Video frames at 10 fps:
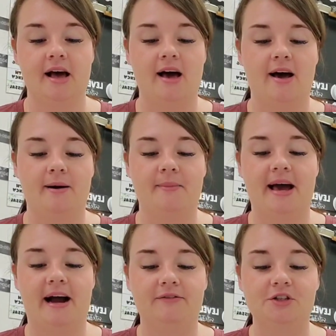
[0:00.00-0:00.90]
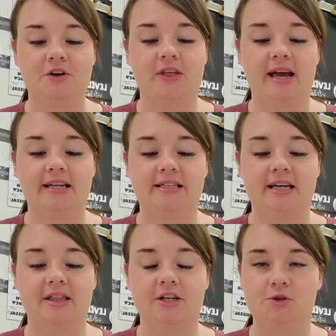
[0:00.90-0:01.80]
After they
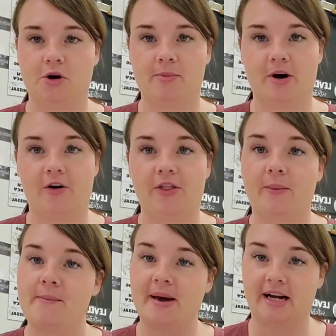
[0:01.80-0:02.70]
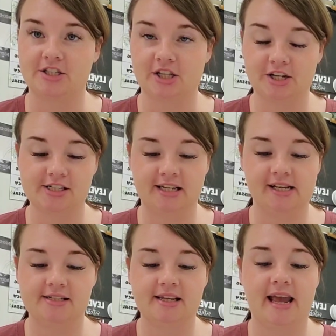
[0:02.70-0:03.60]
did the doorbell, they went back to their
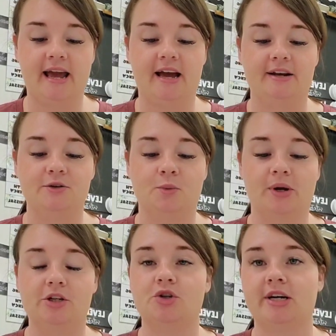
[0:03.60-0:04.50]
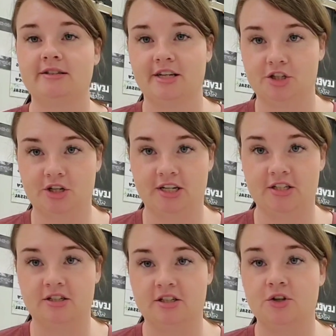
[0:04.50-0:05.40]
seats, and we
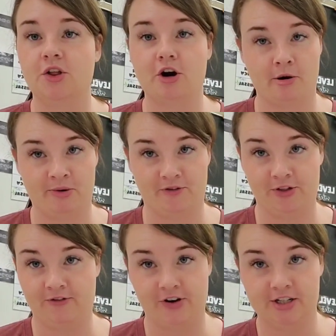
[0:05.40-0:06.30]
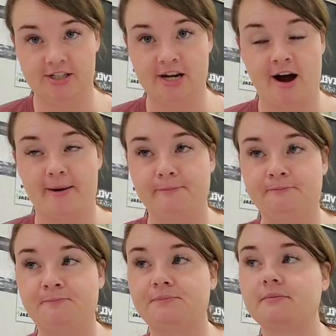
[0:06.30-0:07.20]
transitioned to the carpet for the first time.